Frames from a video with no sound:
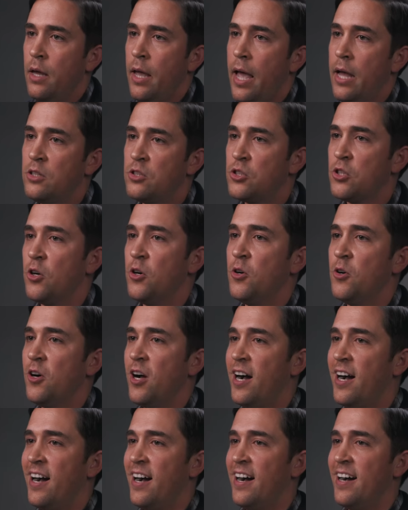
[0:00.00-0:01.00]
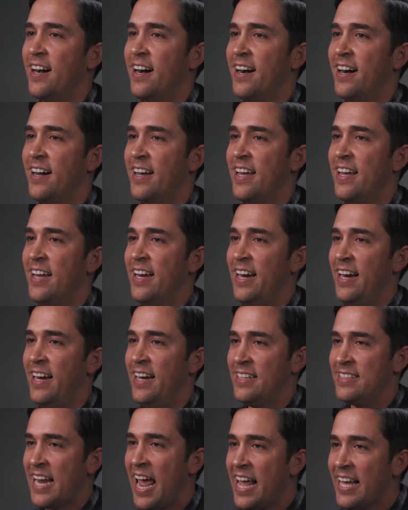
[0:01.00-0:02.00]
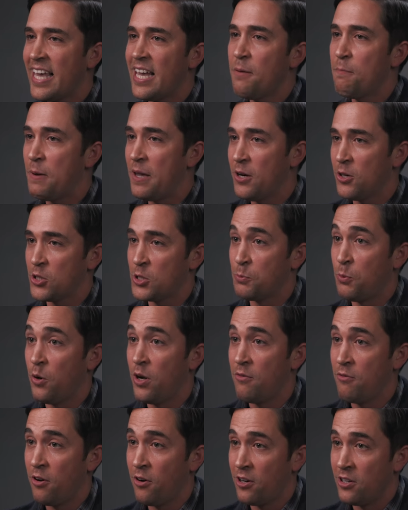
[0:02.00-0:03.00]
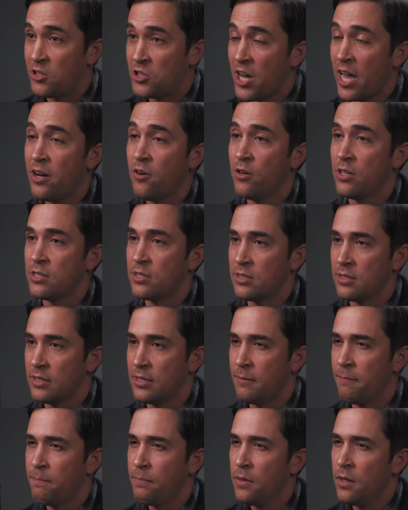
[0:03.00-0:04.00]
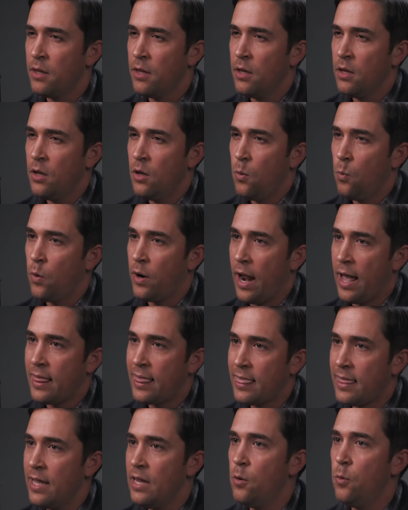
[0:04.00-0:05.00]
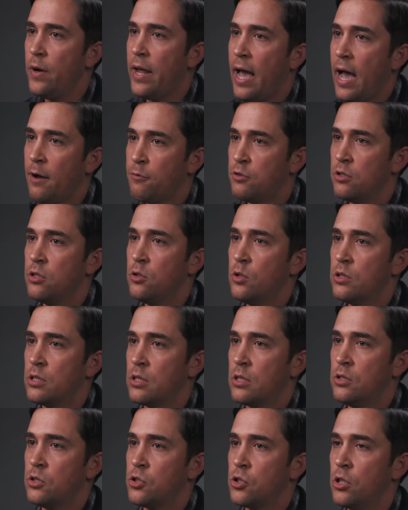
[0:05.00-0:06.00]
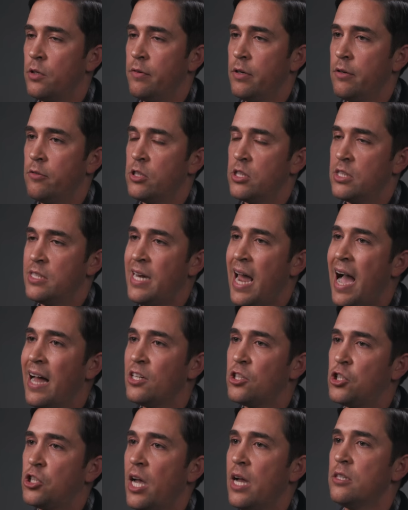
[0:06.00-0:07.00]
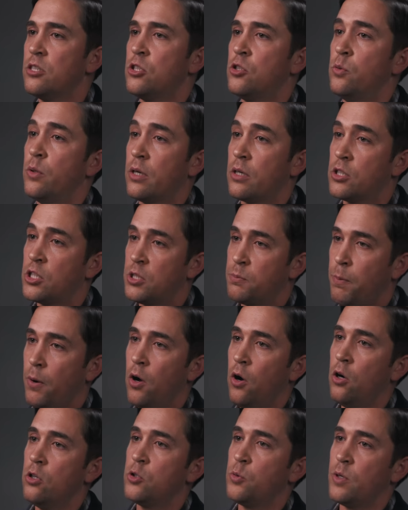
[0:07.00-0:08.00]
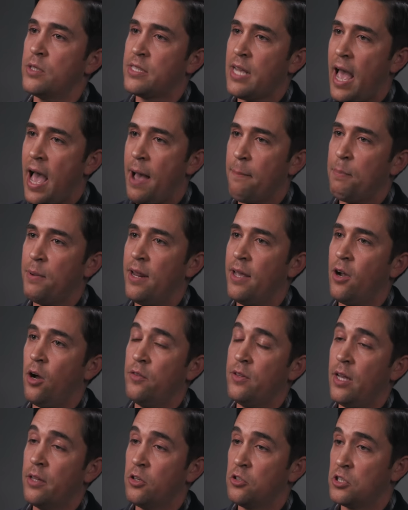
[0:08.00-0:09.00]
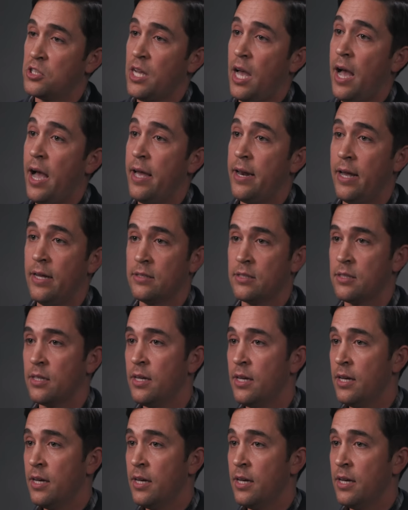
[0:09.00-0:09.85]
And so taking Peter's point very generously, what I think we have to do as conservatives, not just to expose what's happening on the other side as